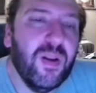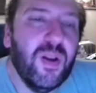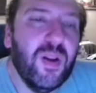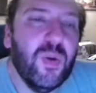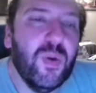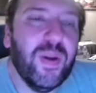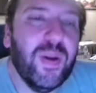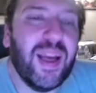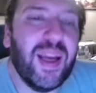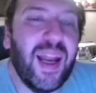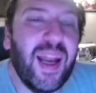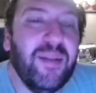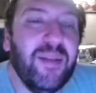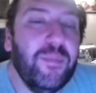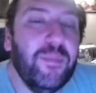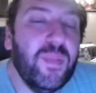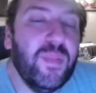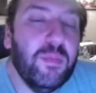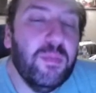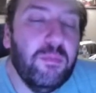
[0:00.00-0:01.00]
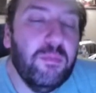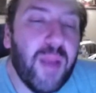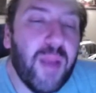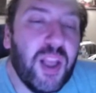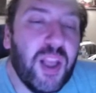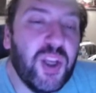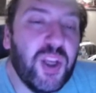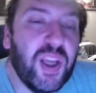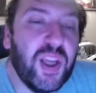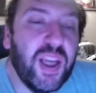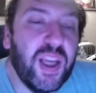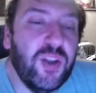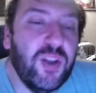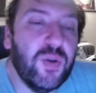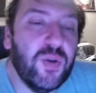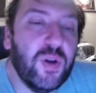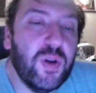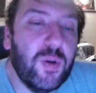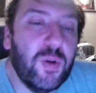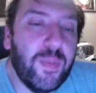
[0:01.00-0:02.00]
We got Magic Key
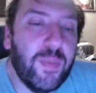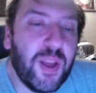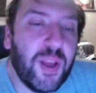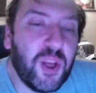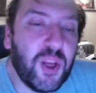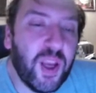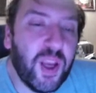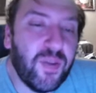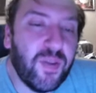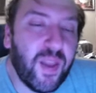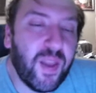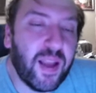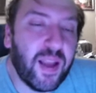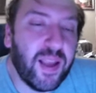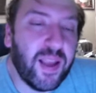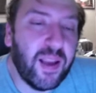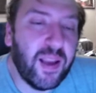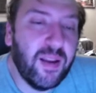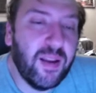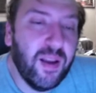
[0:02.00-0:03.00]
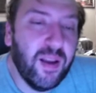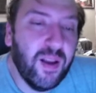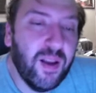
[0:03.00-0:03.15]
Duo, Magic Key Unlocking.